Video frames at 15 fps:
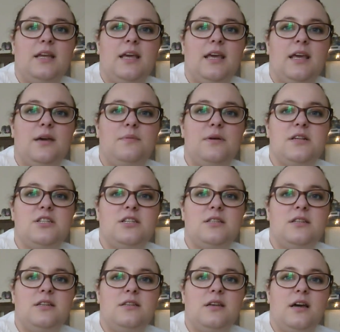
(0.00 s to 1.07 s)
here, which
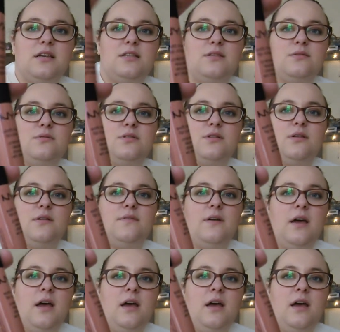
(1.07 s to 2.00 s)
is a nice sort of